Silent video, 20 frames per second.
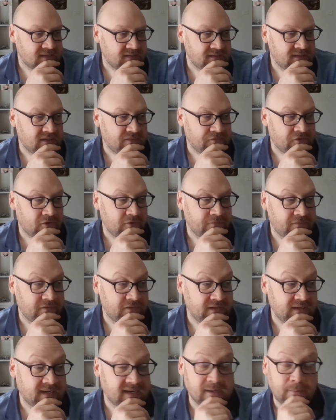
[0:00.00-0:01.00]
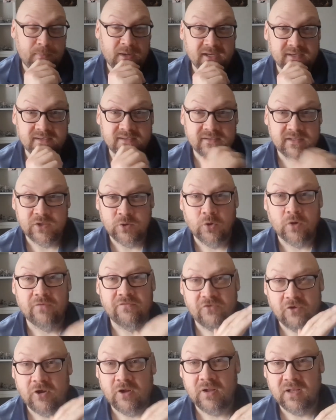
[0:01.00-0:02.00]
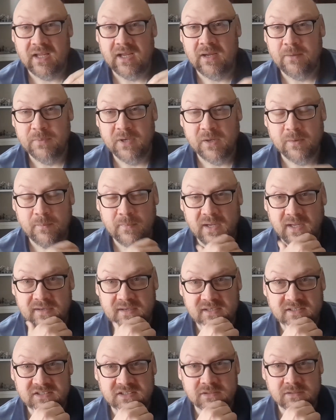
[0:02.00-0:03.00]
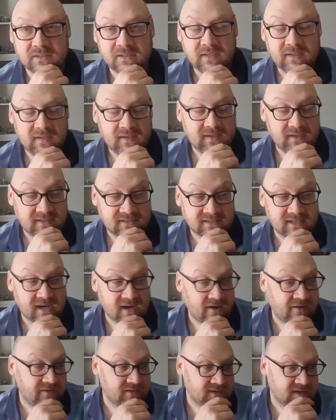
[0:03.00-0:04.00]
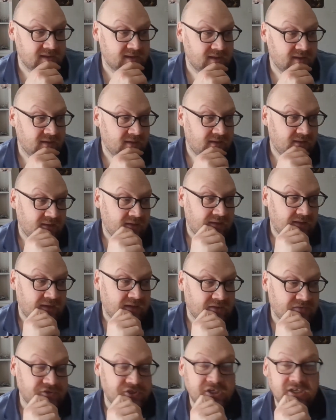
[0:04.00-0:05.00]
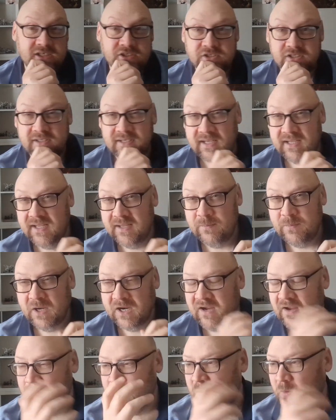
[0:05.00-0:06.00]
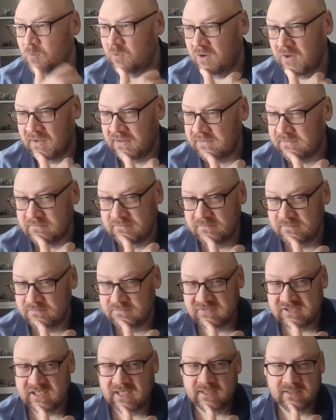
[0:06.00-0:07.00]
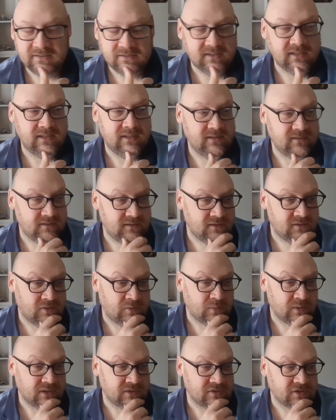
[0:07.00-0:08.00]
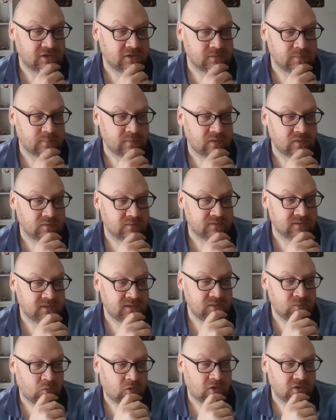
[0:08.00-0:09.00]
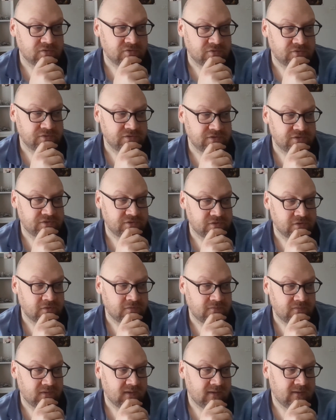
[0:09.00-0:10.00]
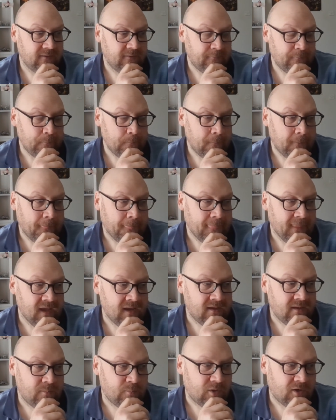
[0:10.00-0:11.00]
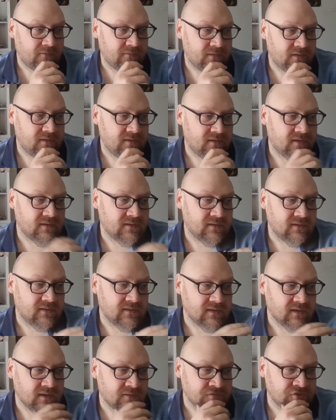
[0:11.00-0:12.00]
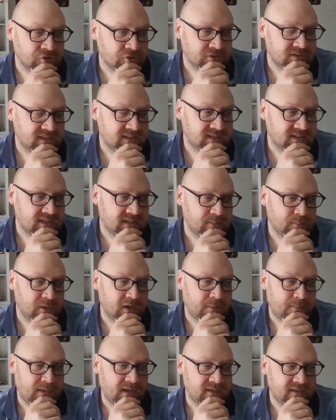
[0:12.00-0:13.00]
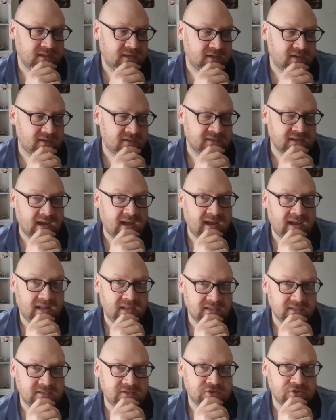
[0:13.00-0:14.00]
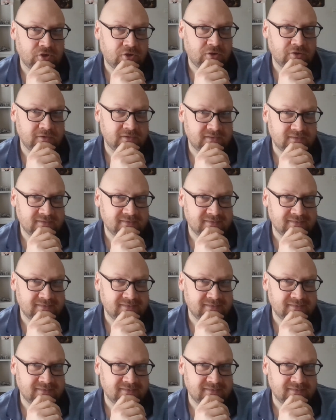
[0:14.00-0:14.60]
I've gone for the commander, the overall army commander as a character. I've changed the name. I can't remember what I said in the, when I talked about the war zones and stuff. But I've chosen this name, Commander de Darlington.